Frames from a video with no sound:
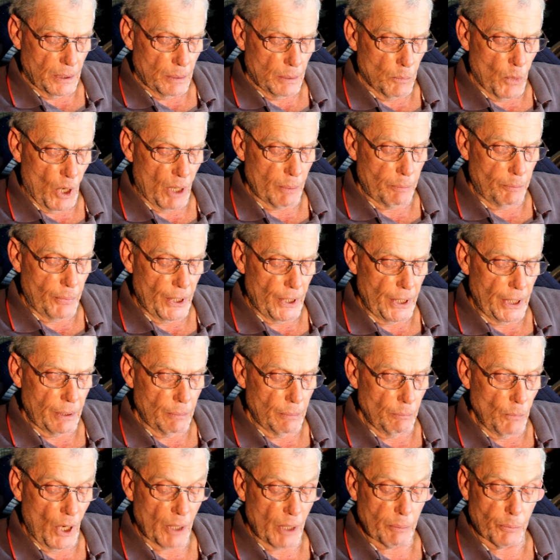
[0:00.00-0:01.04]
might
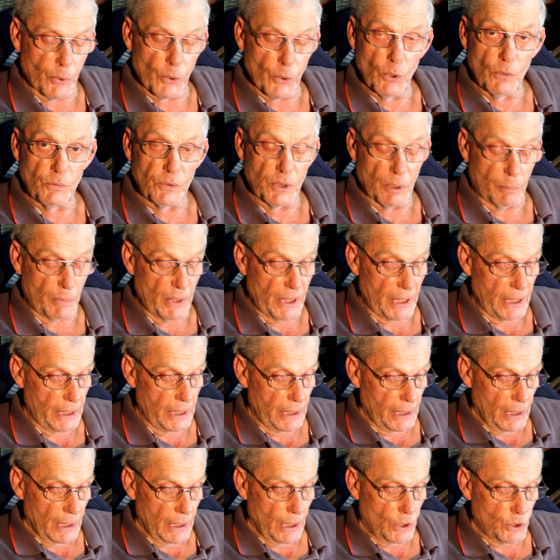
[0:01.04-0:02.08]
prove to be
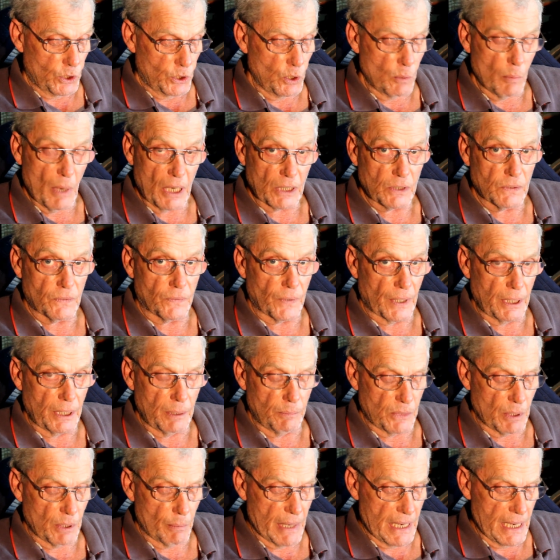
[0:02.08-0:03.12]
too much for
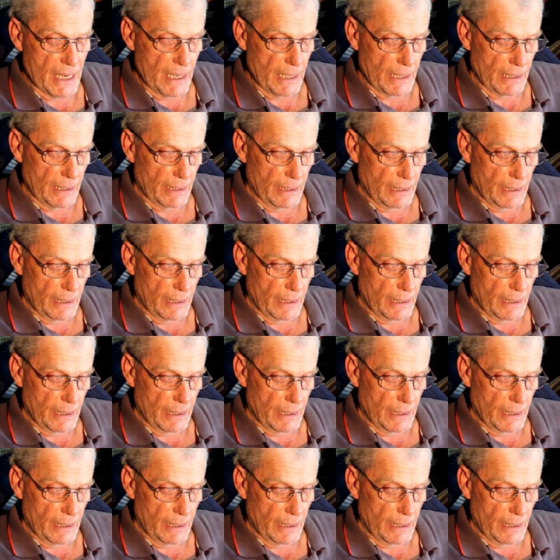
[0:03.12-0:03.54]
him to bear.